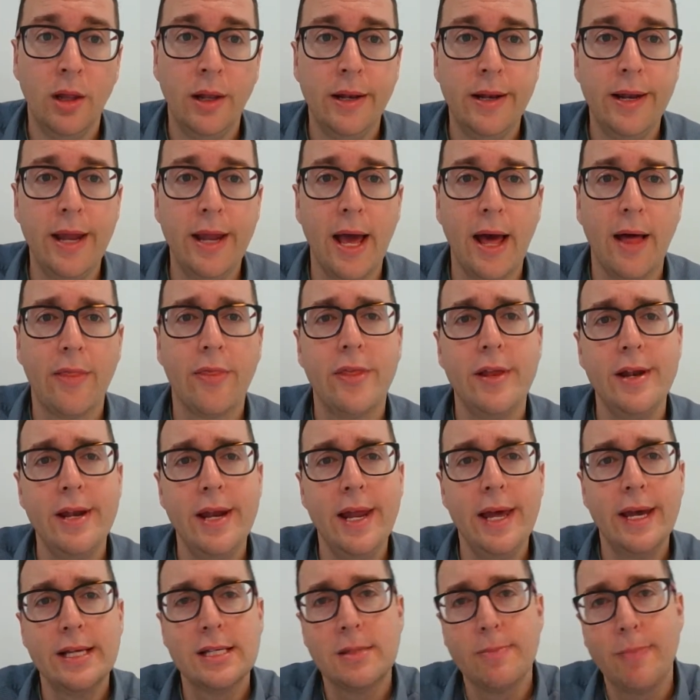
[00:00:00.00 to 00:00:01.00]
Now, the
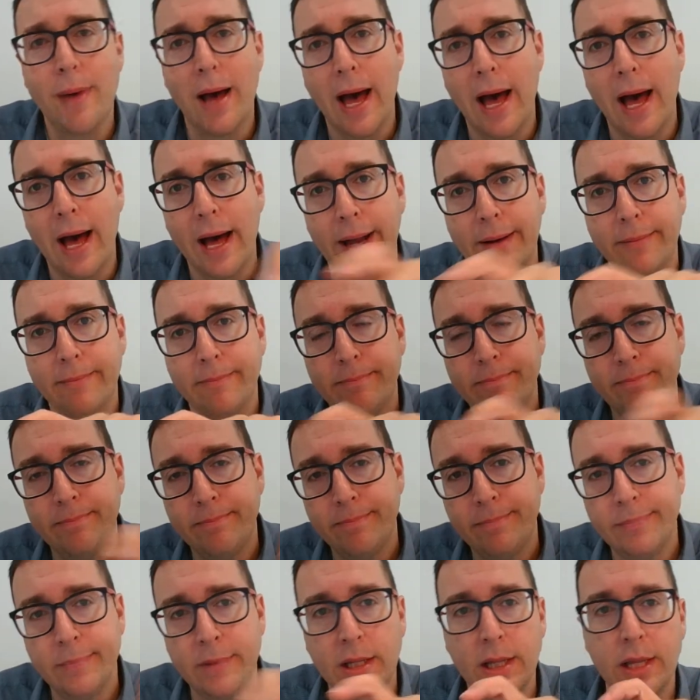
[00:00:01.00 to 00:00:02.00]
next part
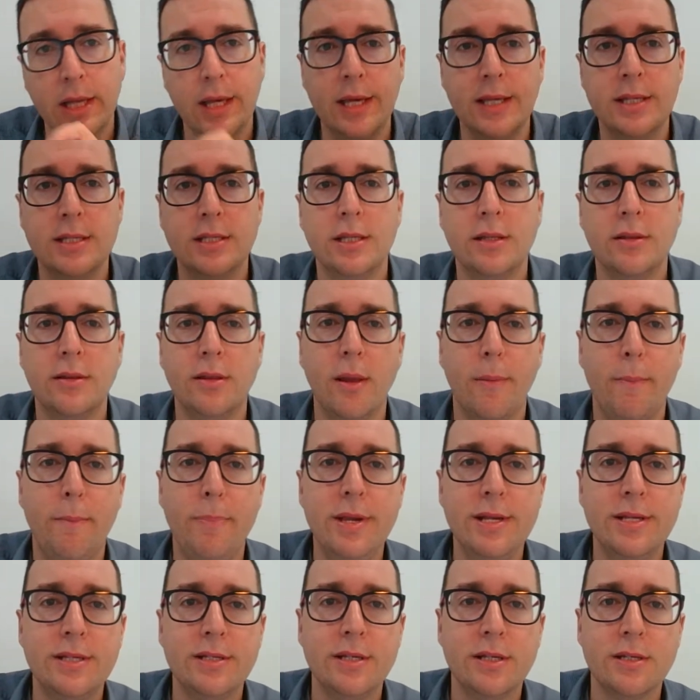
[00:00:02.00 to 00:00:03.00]
is the
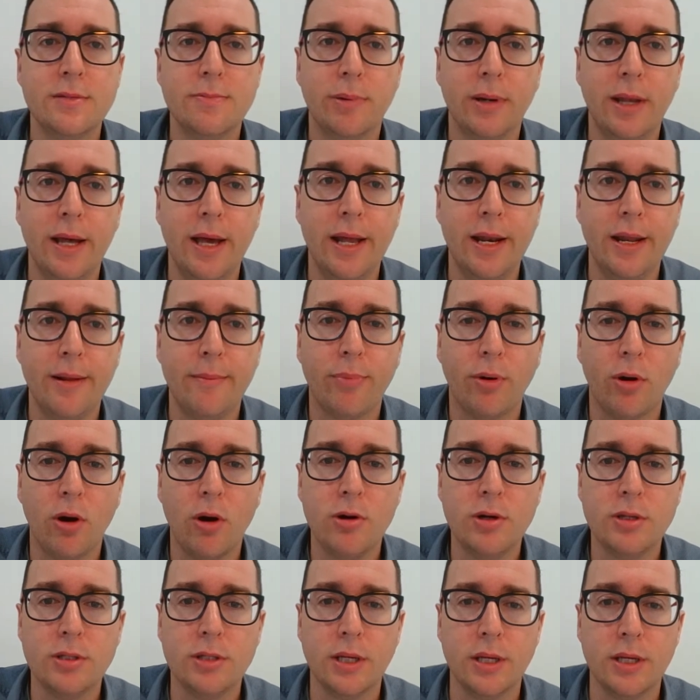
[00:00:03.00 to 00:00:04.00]
business planning
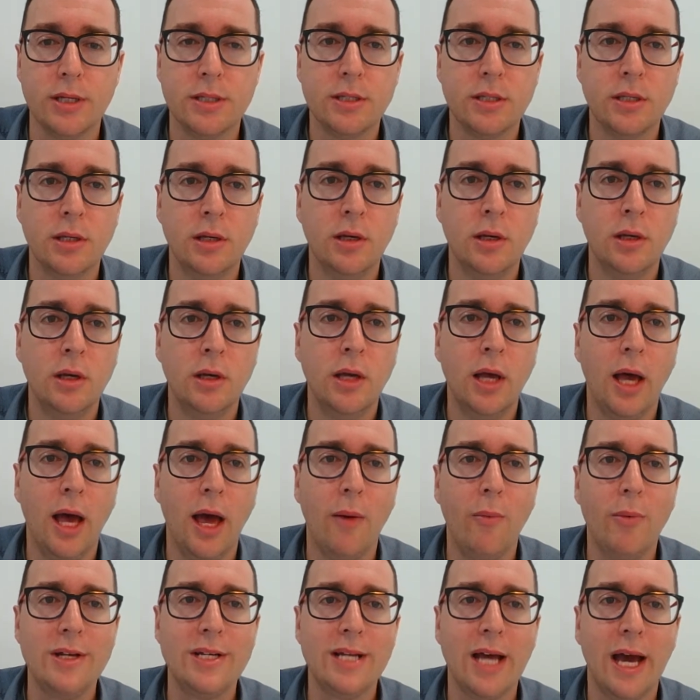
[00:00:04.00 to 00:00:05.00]
process. And
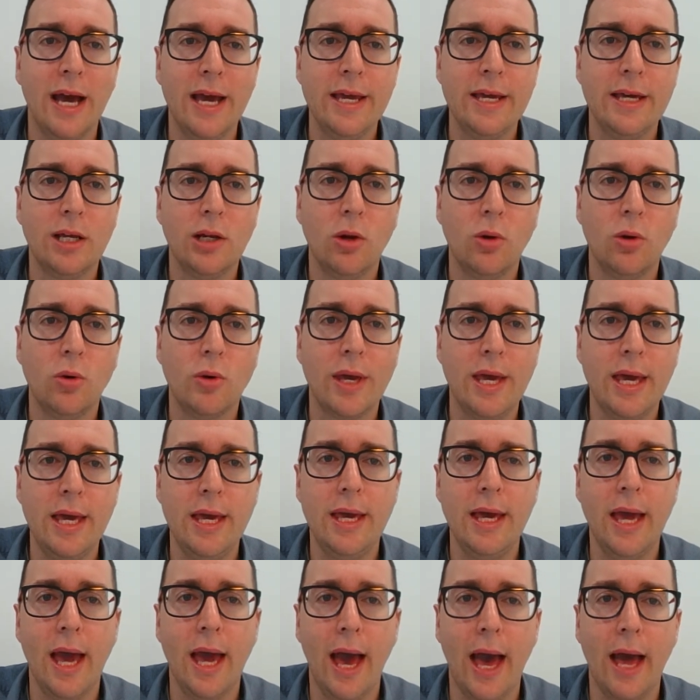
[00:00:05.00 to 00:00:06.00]
we take a look
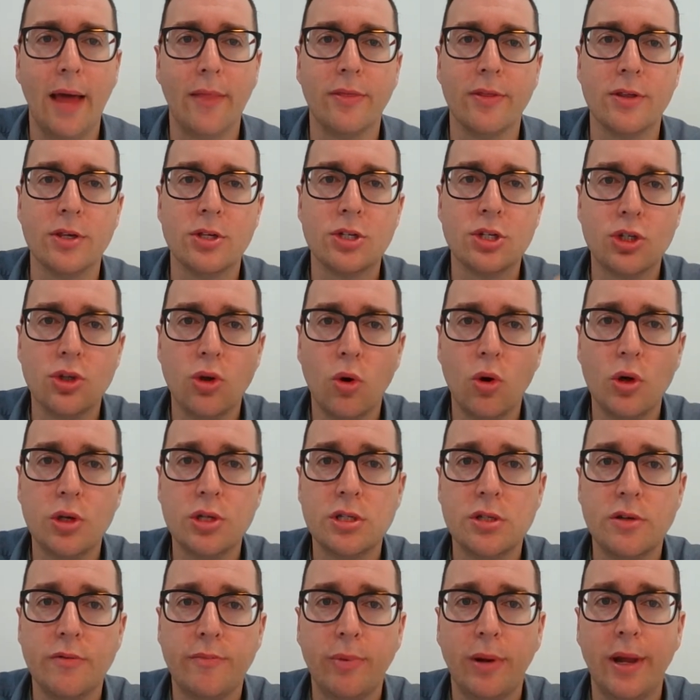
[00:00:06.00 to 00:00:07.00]
here at the
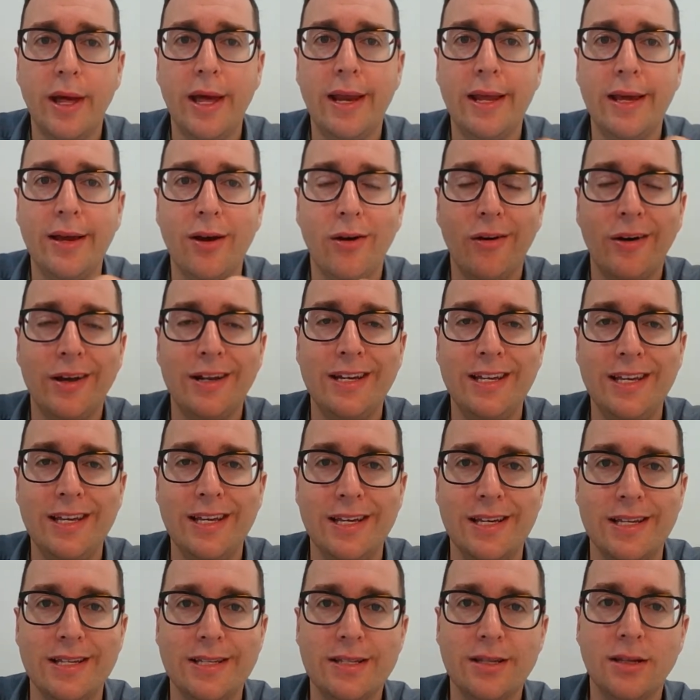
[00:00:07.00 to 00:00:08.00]
source of planning
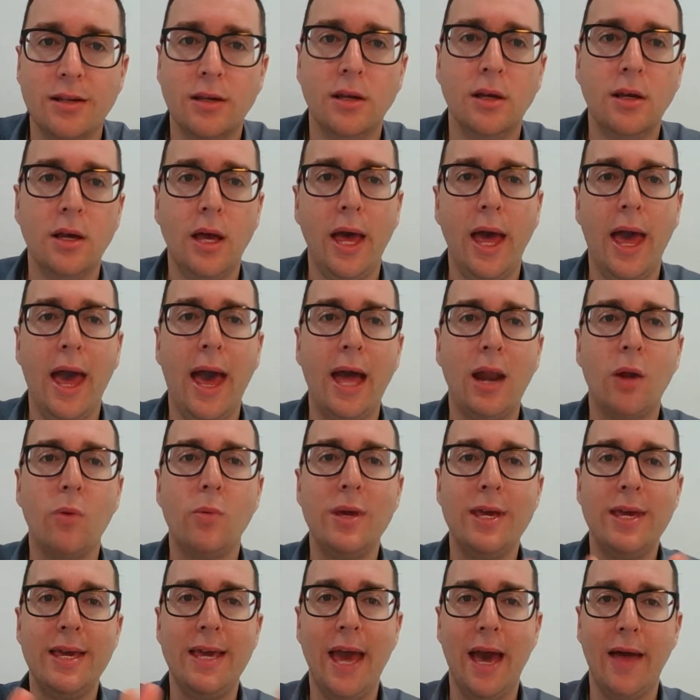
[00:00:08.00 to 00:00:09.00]
ideas. How do we
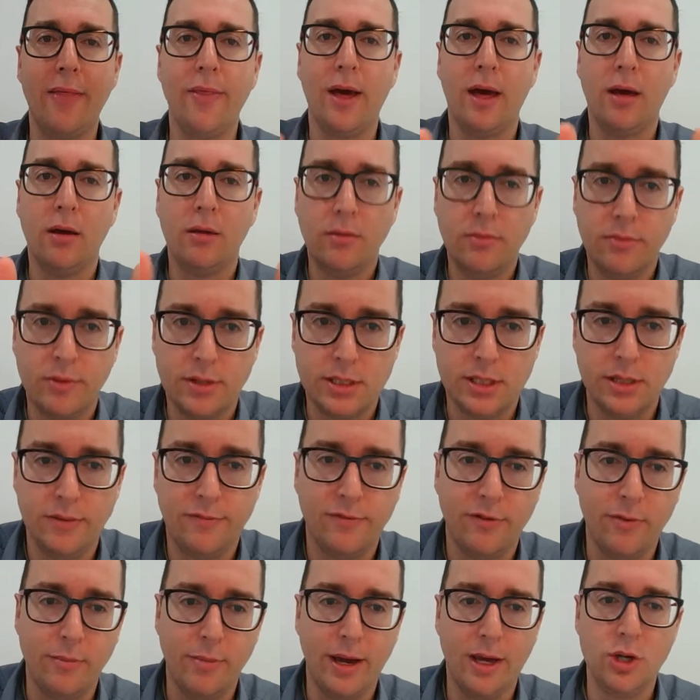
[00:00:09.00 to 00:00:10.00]
gather this
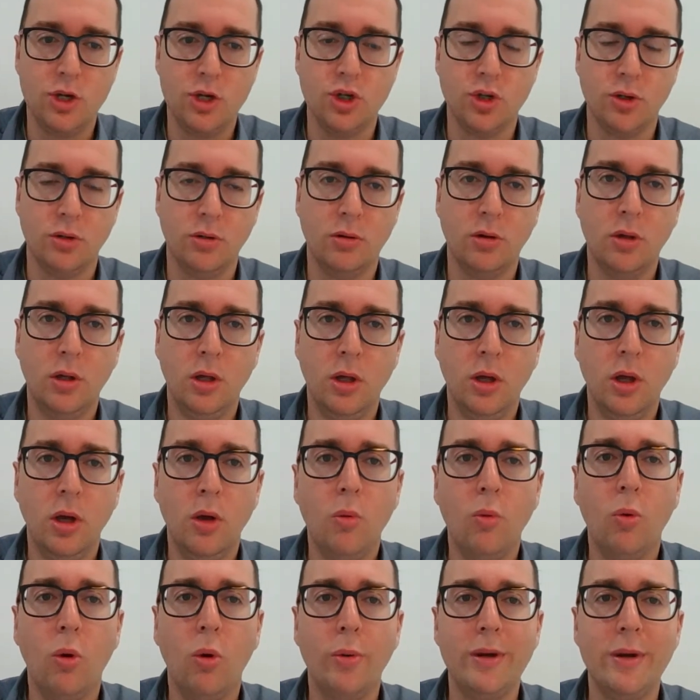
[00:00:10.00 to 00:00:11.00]
information?
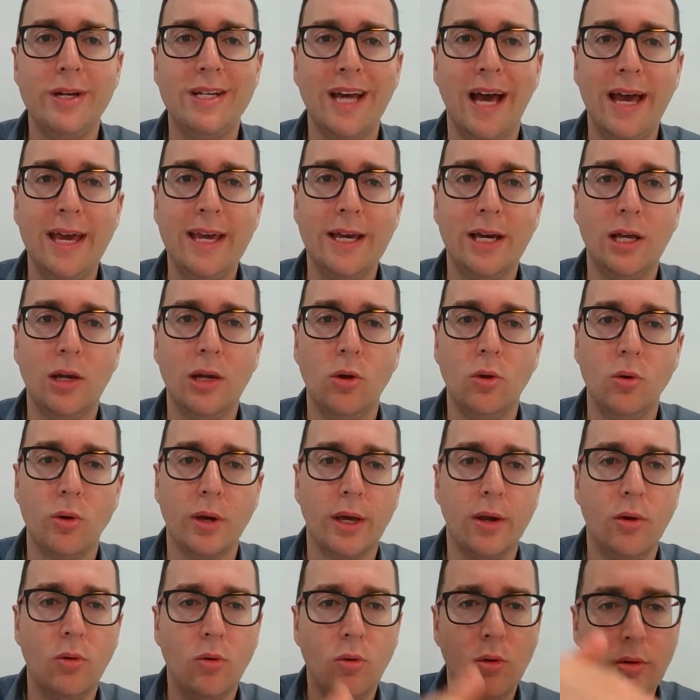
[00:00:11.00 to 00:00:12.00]
Well, we take a look,
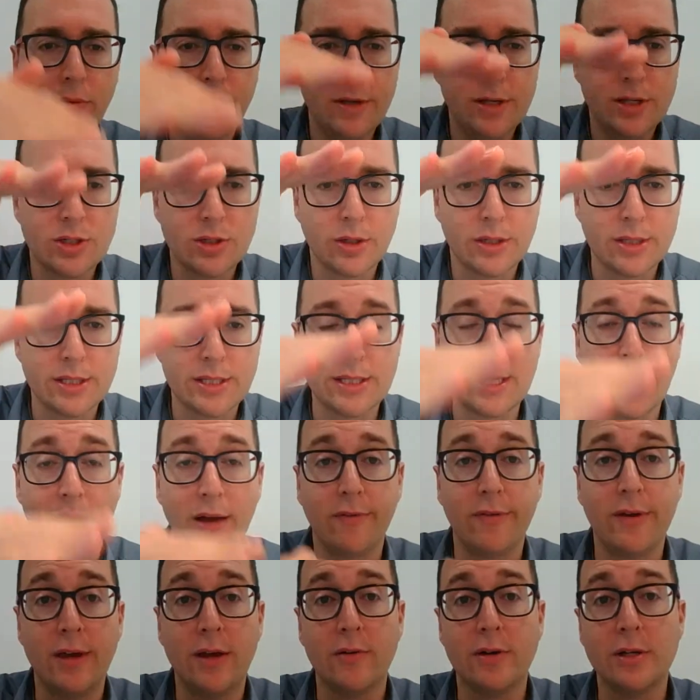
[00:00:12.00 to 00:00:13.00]
and all of this sort of
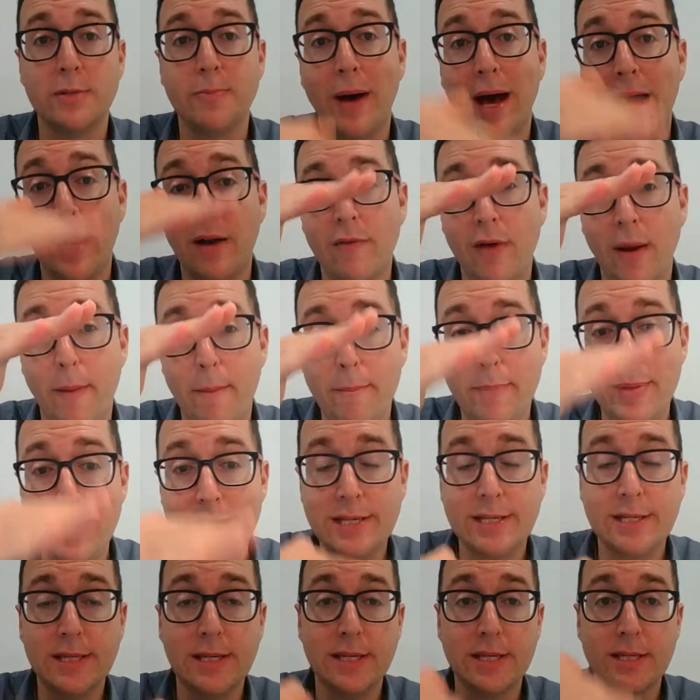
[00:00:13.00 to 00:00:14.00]
stuff here is part of our
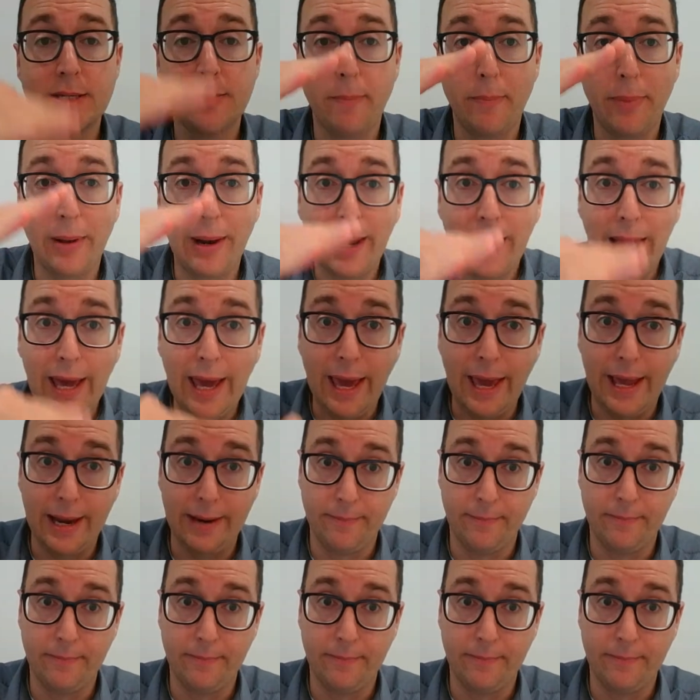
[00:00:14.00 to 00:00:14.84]
business plan.